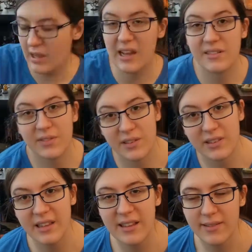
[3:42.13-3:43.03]
And for
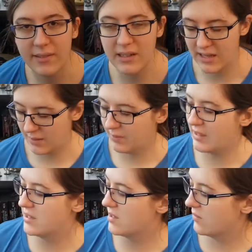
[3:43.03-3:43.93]
this one, I
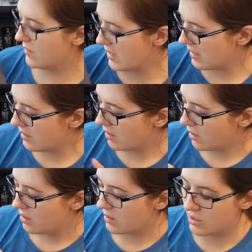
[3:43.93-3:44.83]
plan to read
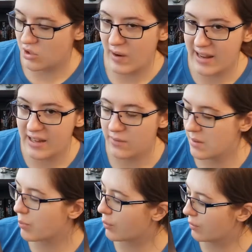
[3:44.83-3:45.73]
The Dragon
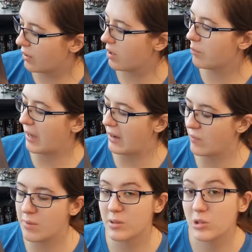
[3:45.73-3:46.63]
Reborn by
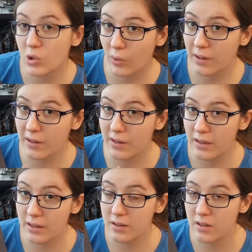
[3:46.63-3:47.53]
Robert Jordan,
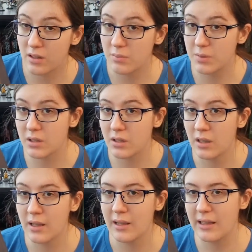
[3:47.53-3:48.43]
the third book
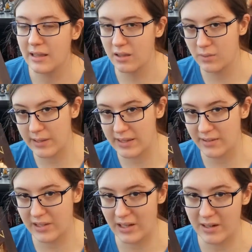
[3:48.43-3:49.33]
in the Wheel
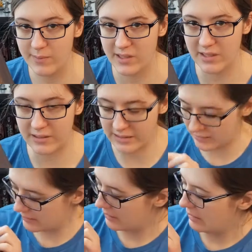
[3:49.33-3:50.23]
of Time
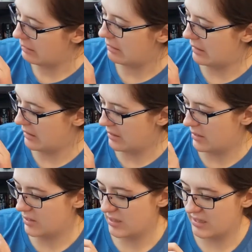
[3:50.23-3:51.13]
series. And it's
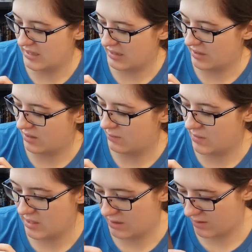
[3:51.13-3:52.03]
hard to tell
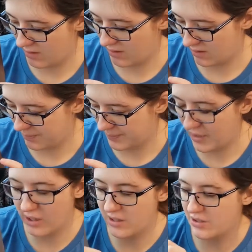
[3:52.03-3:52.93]
because of the
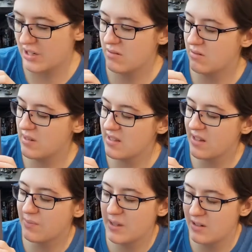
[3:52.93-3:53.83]
contrast between
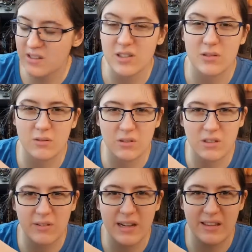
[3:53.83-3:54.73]
stuff, but there's a
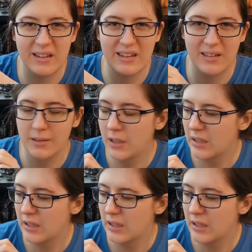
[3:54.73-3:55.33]
sword right there.